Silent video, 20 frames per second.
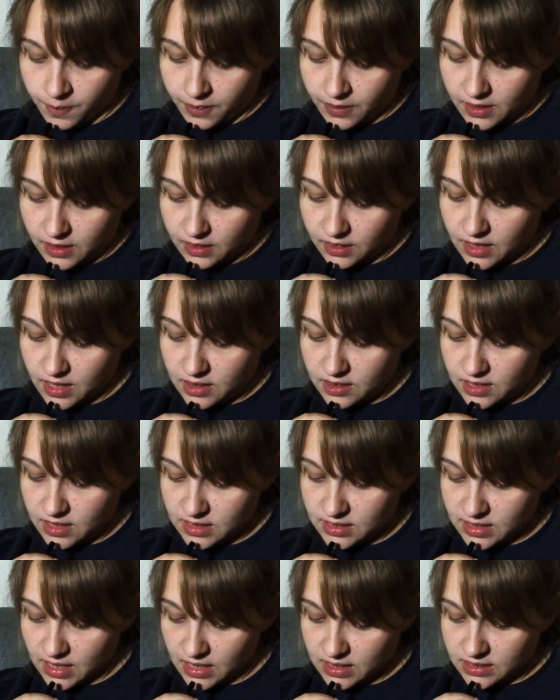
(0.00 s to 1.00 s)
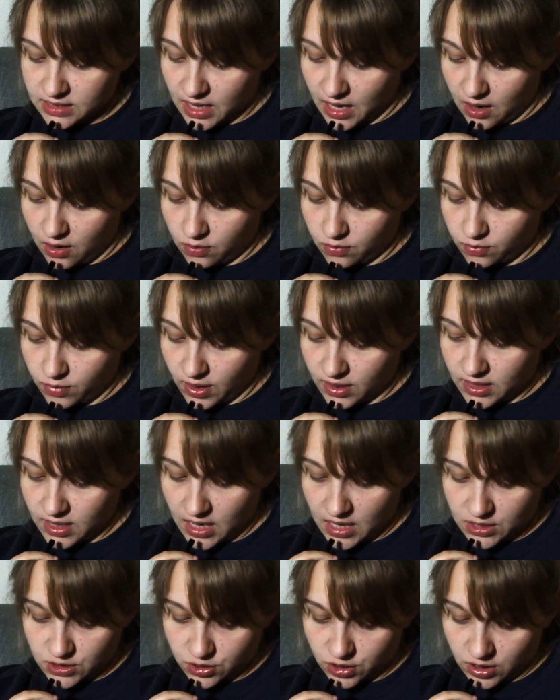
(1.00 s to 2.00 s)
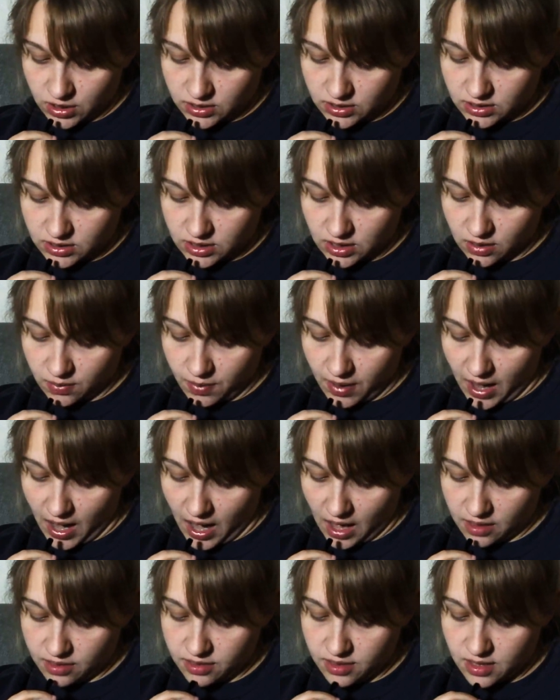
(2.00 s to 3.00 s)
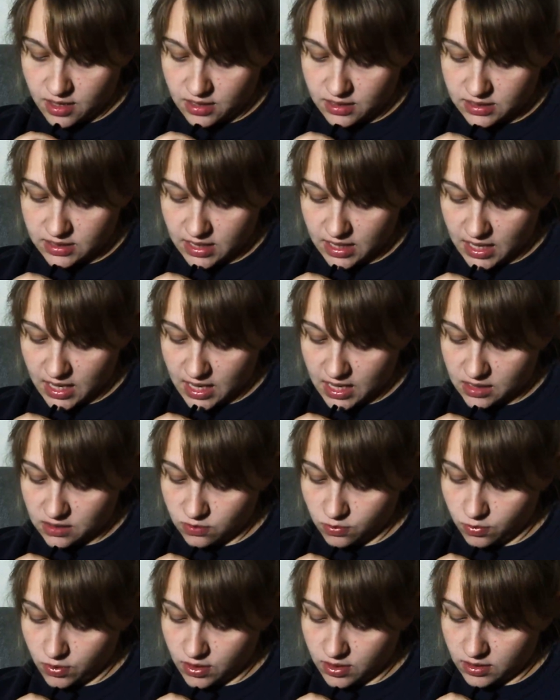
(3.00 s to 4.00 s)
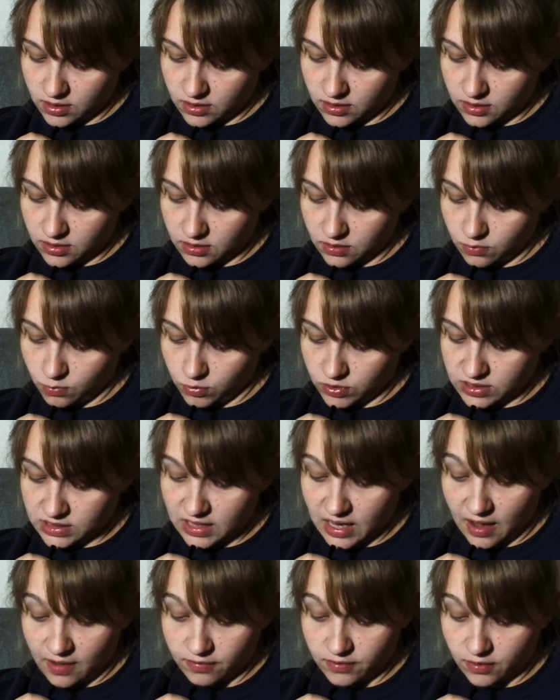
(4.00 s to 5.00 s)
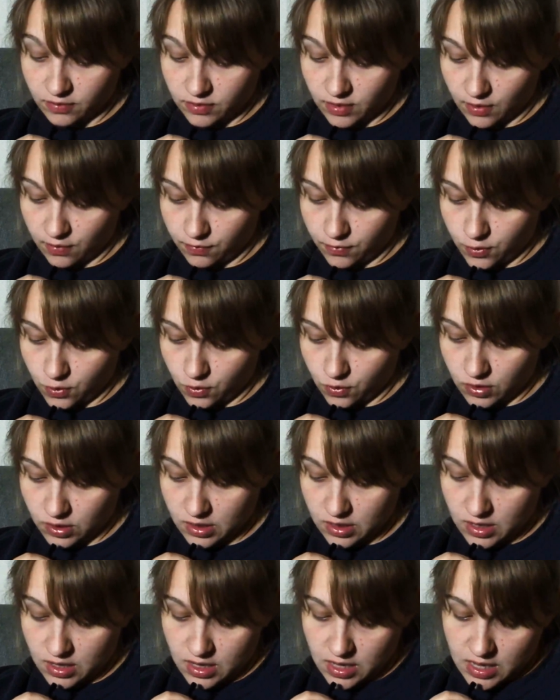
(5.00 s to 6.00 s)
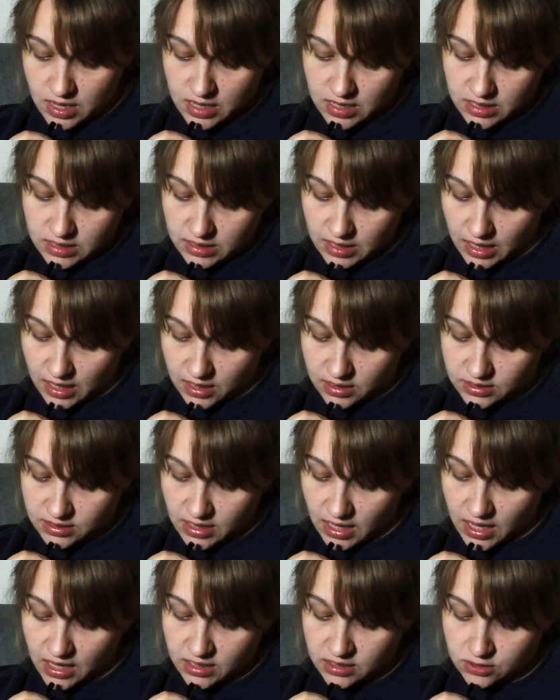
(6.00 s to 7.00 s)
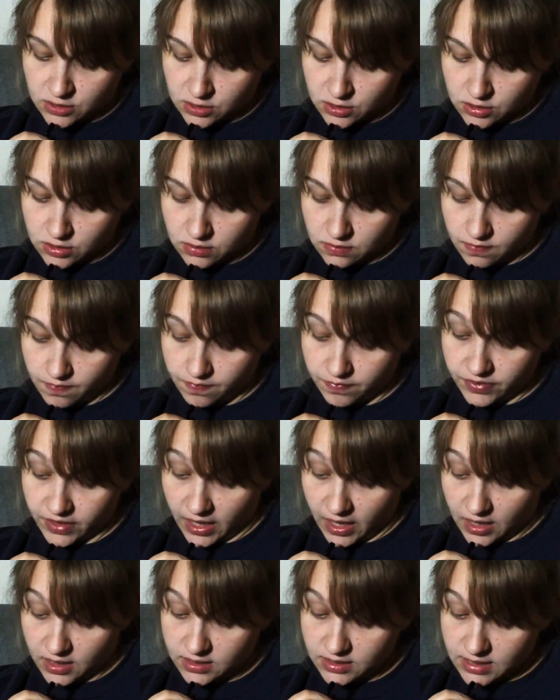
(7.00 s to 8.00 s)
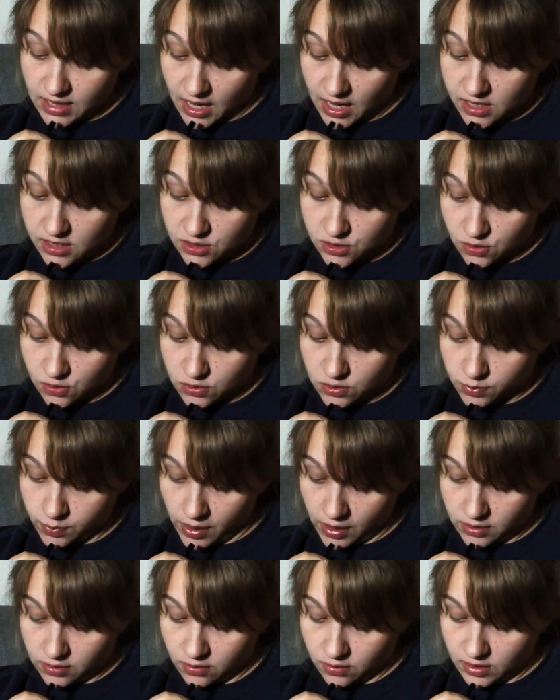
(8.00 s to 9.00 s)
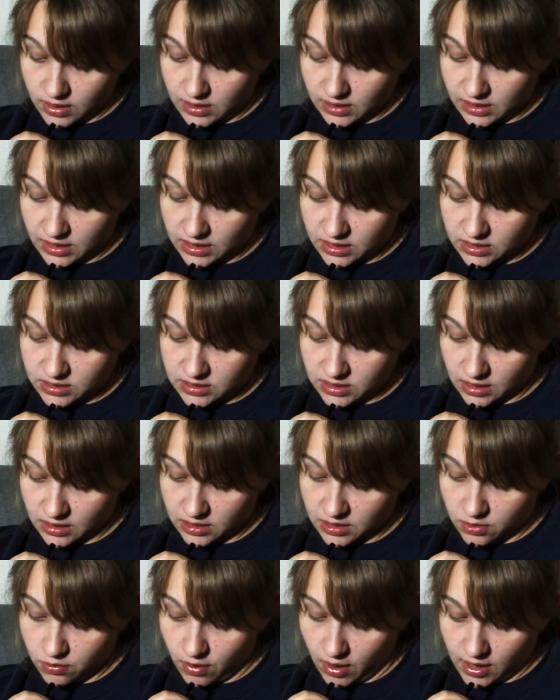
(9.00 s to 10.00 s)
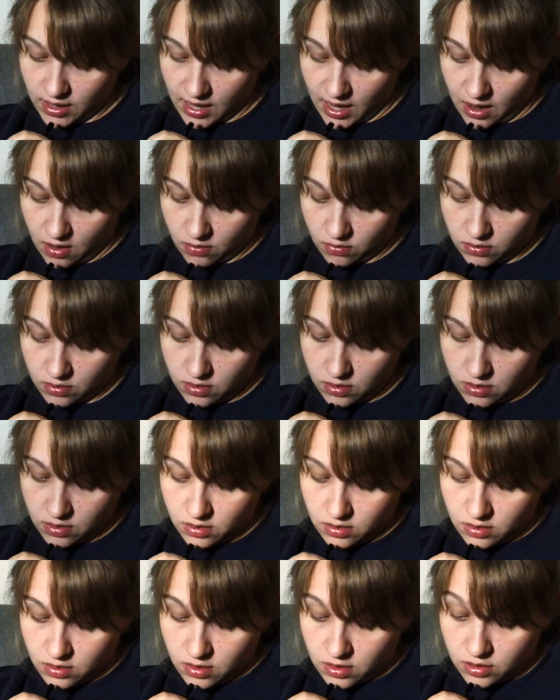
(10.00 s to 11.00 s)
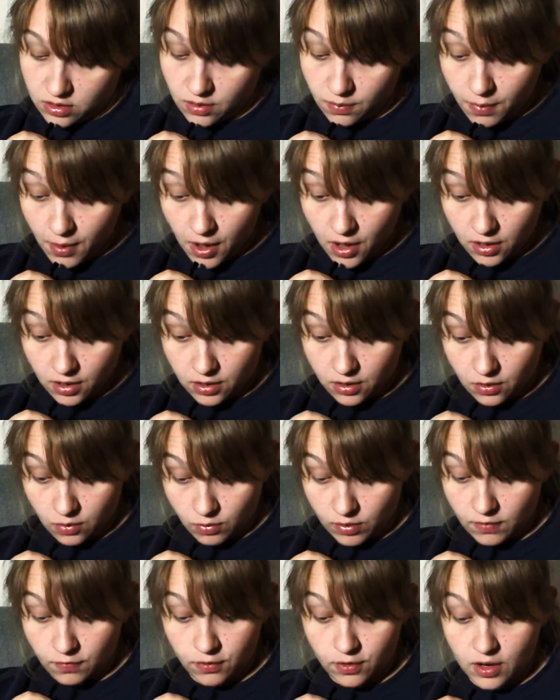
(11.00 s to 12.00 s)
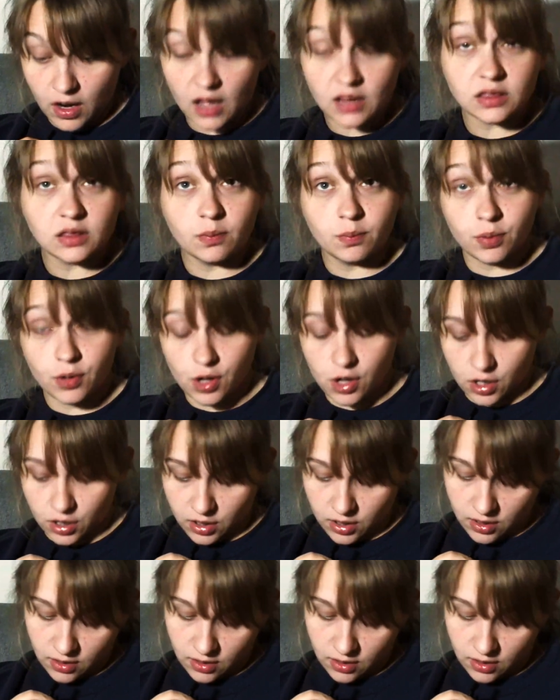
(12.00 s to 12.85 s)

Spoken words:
Then they sat down by the entrance to the path to eat what was left of their food. They untied Doon's bundle, and Lina suddenly cried out, "The book! We forgot the book!"